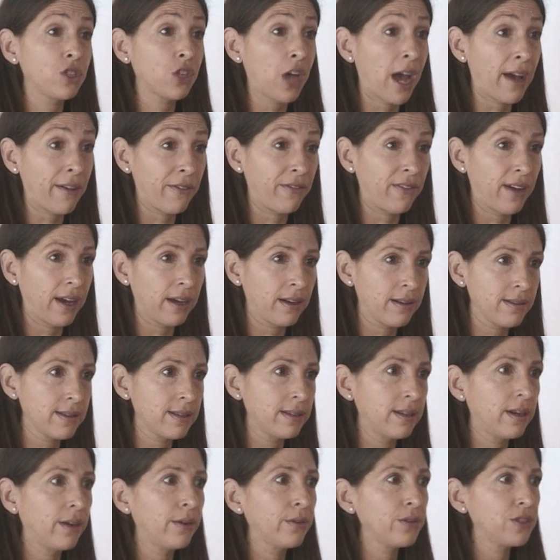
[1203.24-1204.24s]
Jaffa? Because,
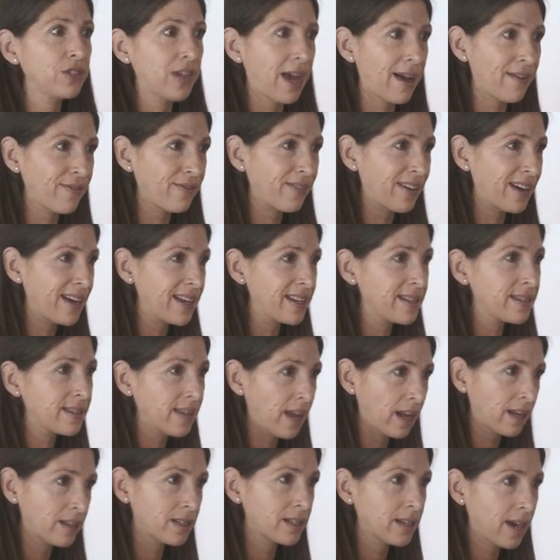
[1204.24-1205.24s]
you know, Jaffa, it's
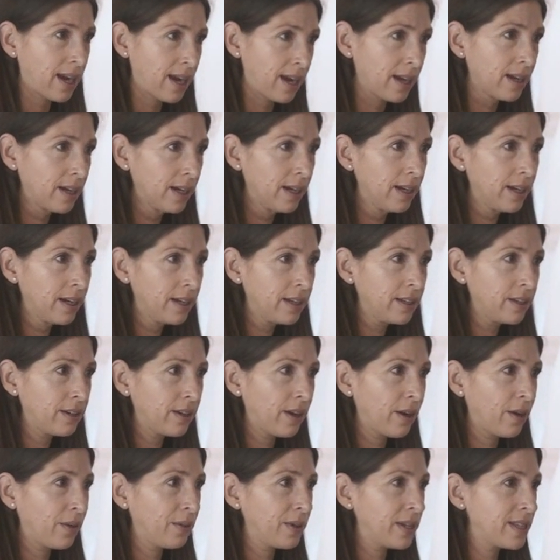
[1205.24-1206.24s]
such a, you
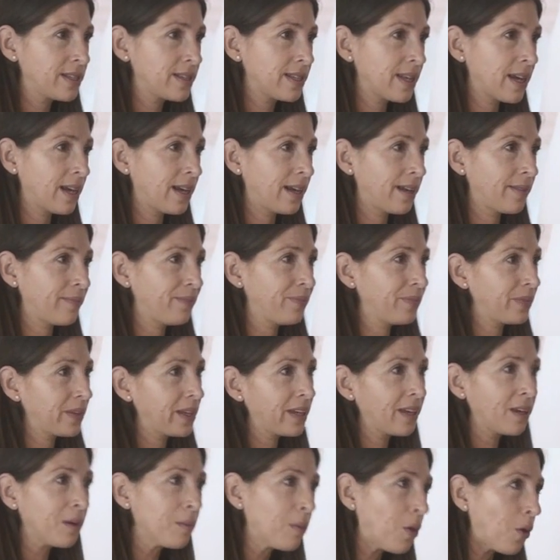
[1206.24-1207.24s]
know, it's um,
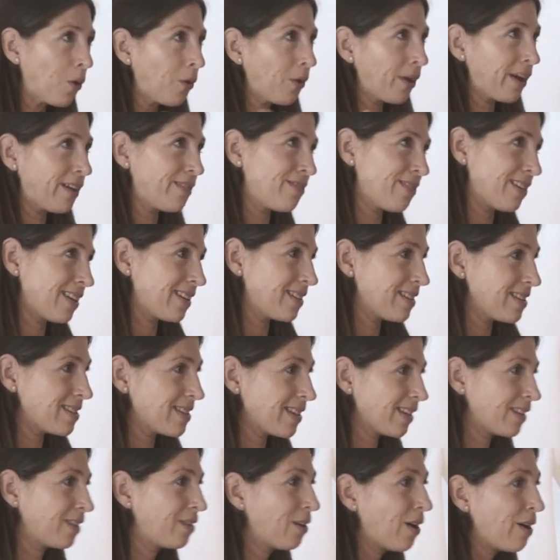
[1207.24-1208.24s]
It's
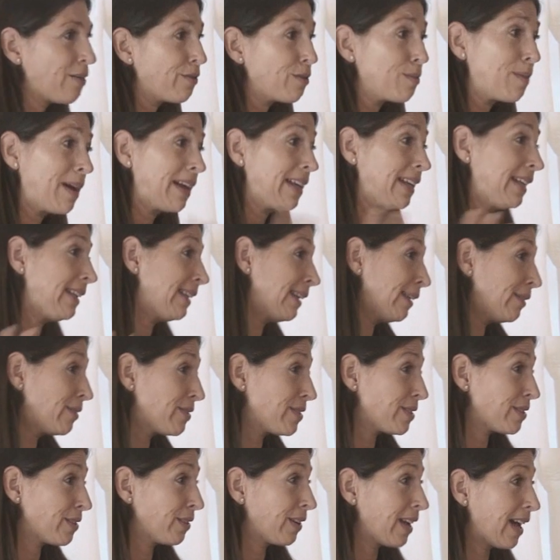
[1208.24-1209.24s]
like, you know, everybody
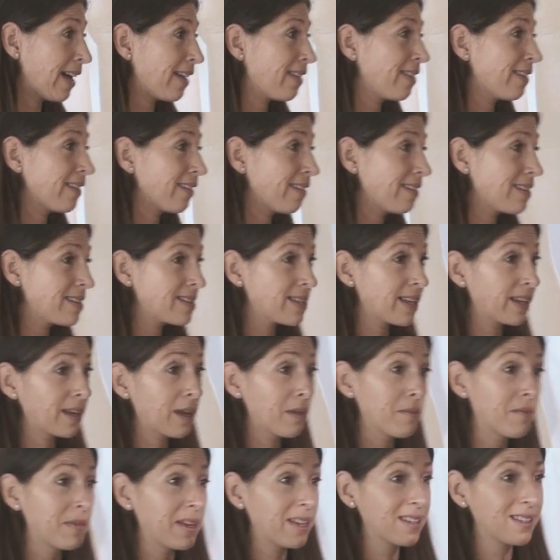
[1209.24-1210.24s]
lives together. It's like
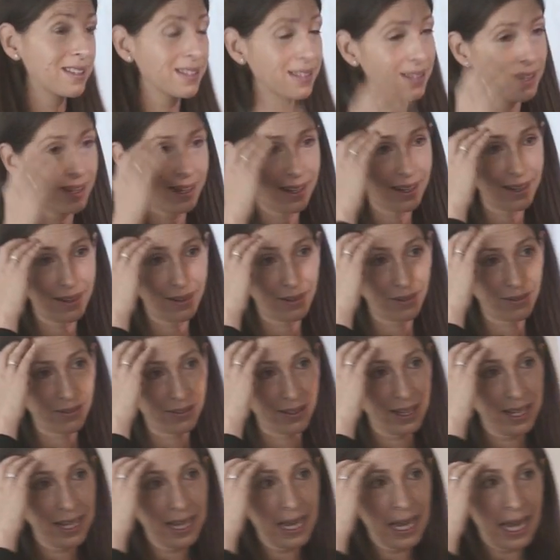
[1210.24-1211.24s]
a mixed city of,
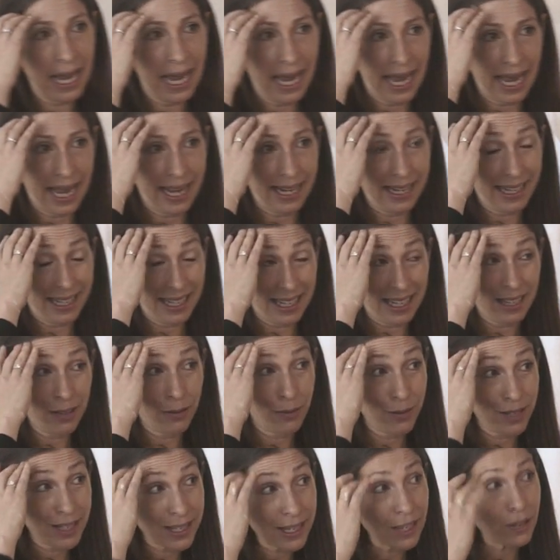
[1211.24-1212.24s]
and it
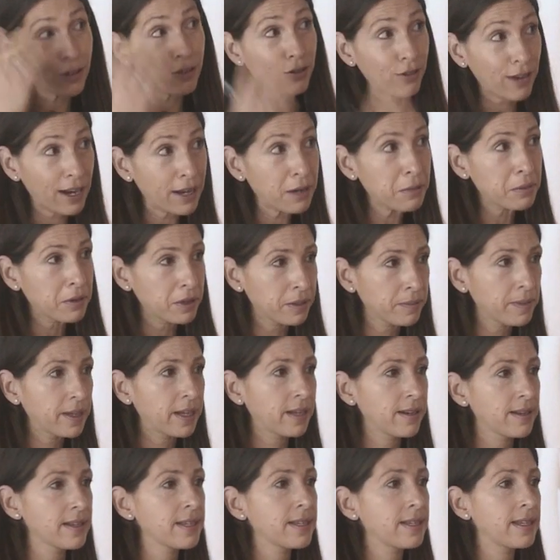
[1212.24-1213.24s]
was incredible
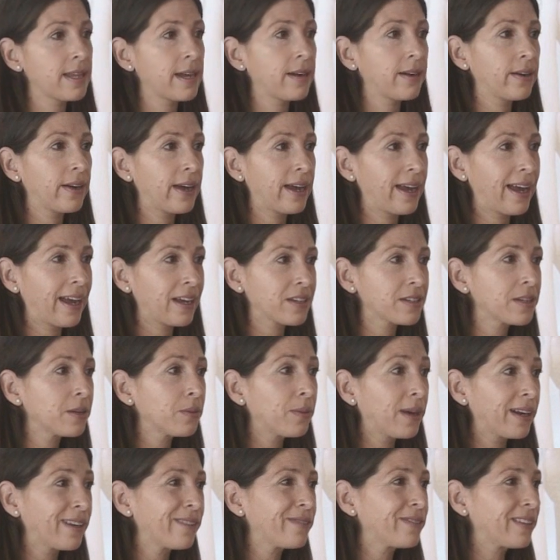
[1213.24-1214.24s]
because they're actually
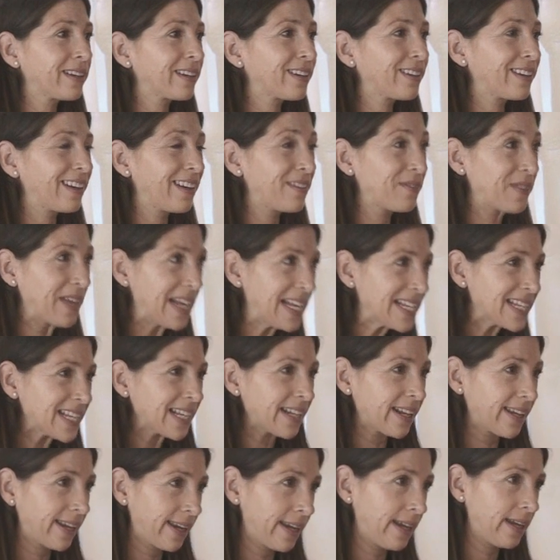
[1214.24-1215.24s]
one of the
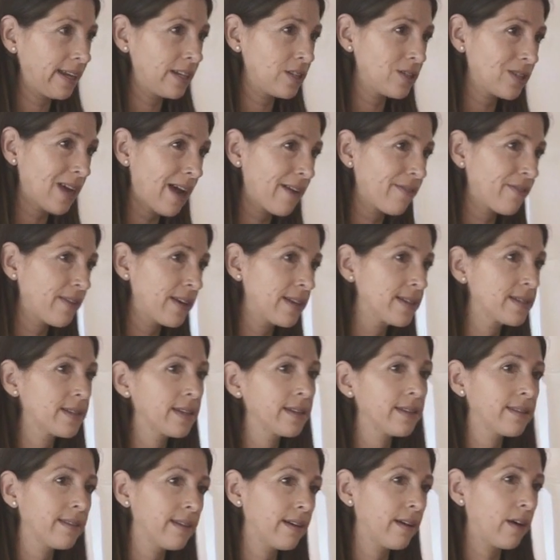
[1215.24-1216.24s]
amazing thing in Jaffa is
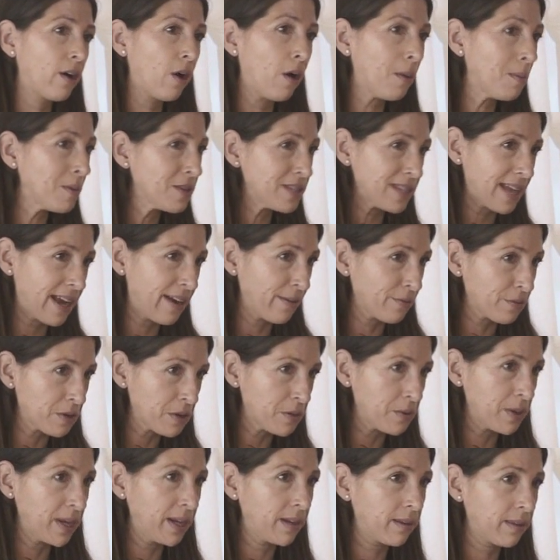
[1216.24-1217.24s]
that almost
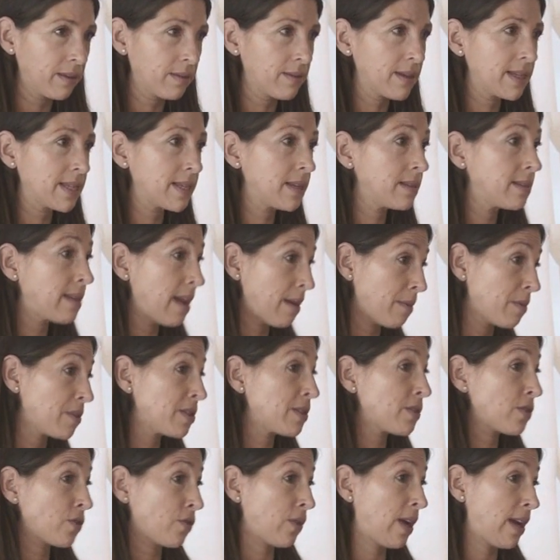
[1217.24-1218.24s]
every week there is a
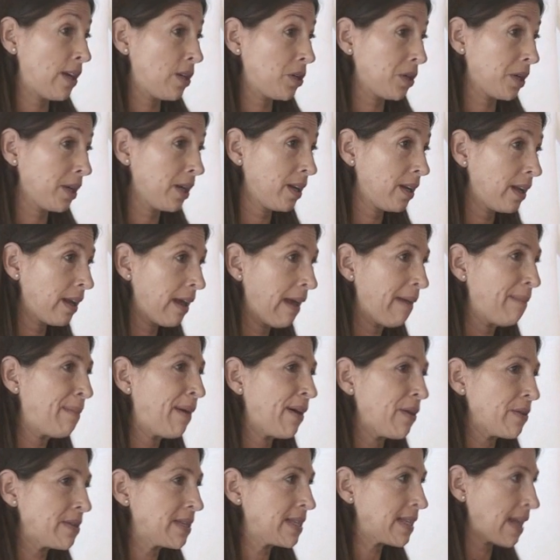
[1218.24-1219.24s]
demonstration
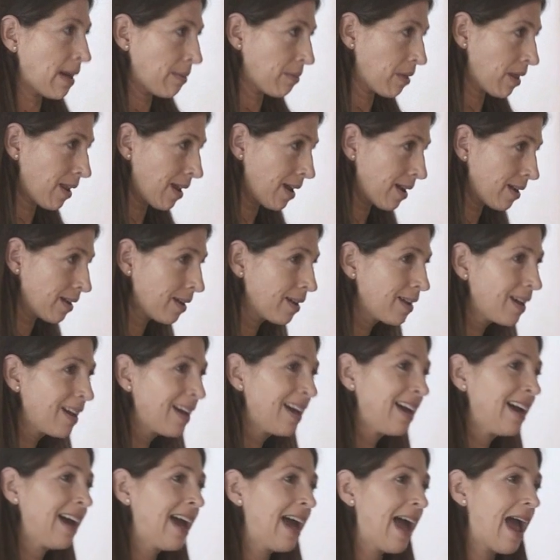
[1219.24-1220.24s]
about something
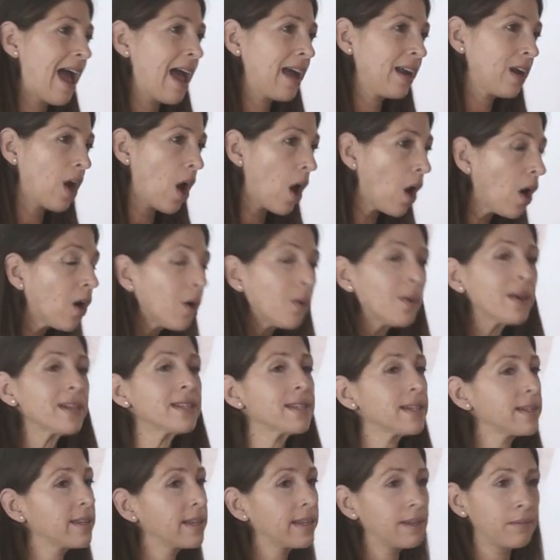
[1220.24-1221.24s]
and always
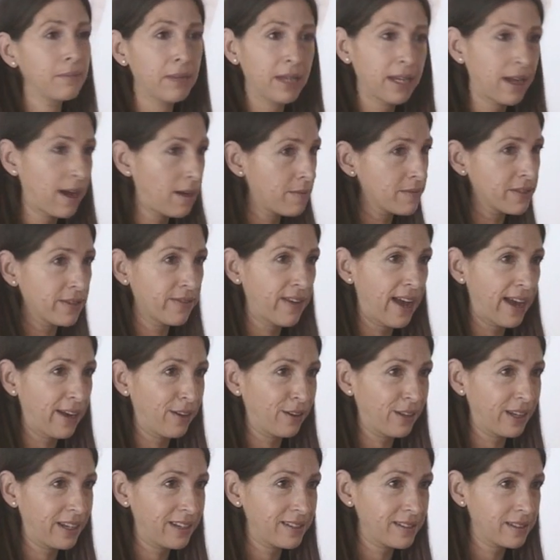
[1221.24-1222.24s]
it becomes
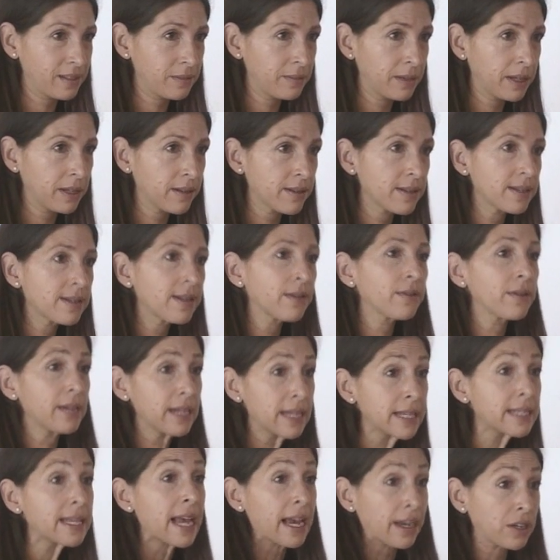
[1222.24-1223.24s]
violent because there
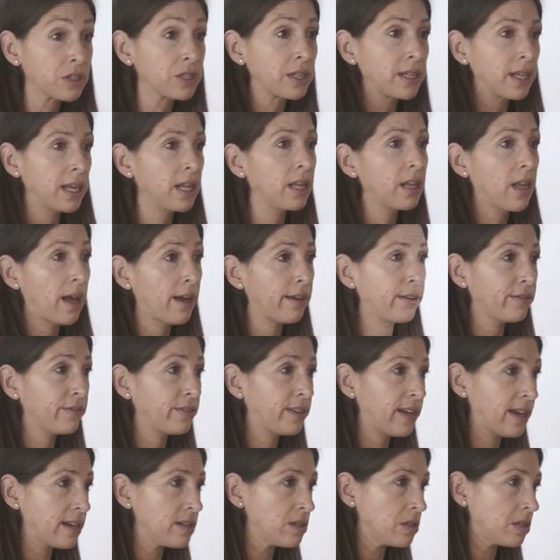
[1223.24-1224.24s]
is actually a lot of
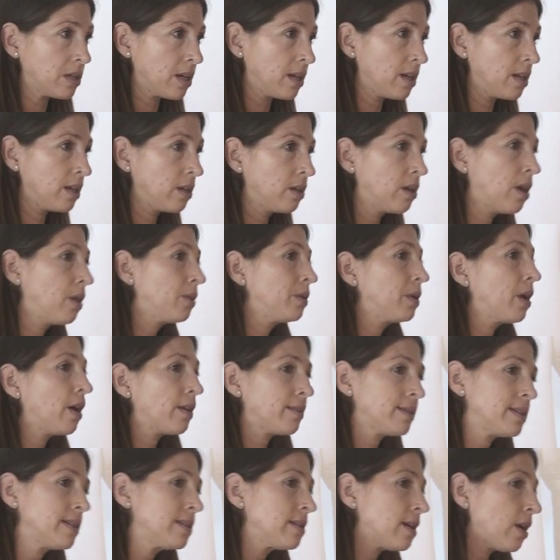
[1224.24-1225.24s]
tension you know
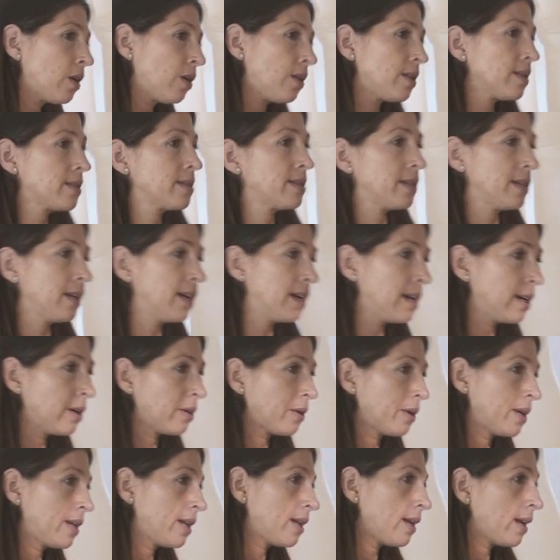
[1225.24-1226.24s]
not in the old city
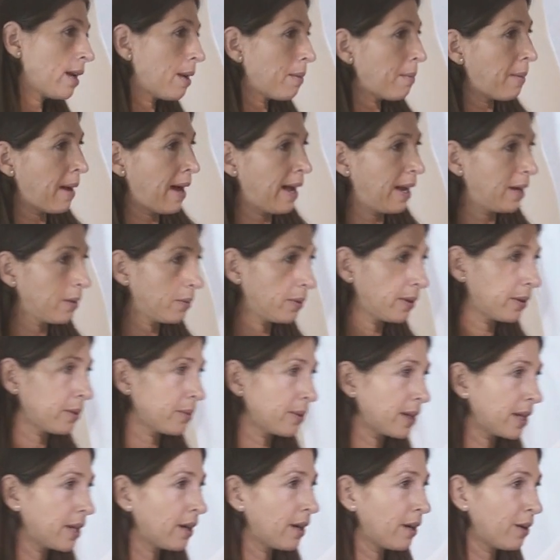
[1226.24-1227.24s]
or in the namal where
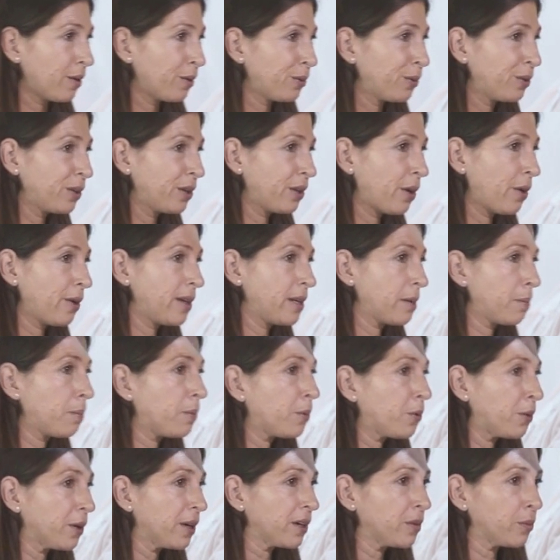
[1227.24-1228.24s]
we go you know in the
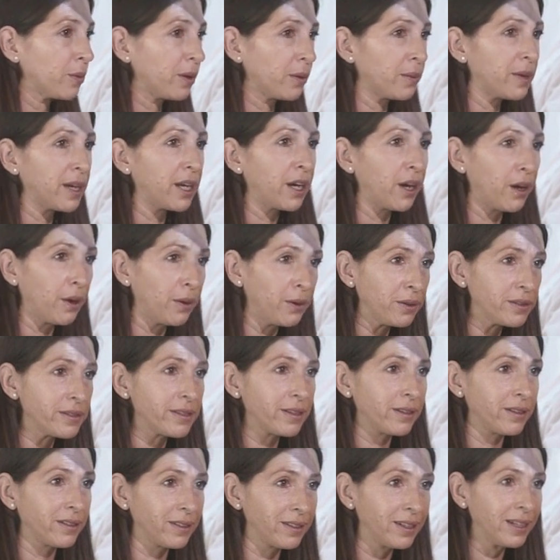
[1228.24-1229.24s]
port where we go
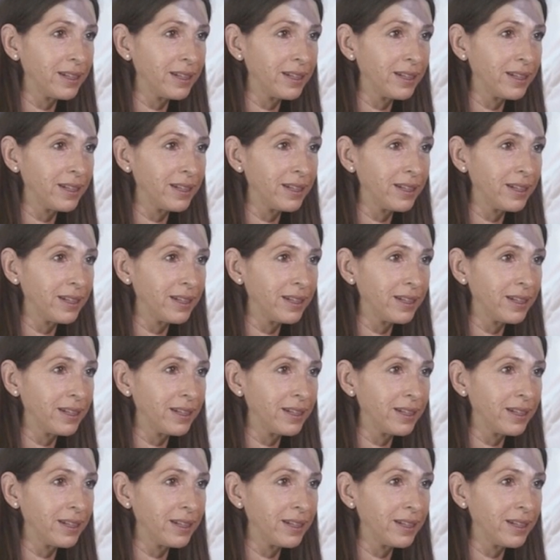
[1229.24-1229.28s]
to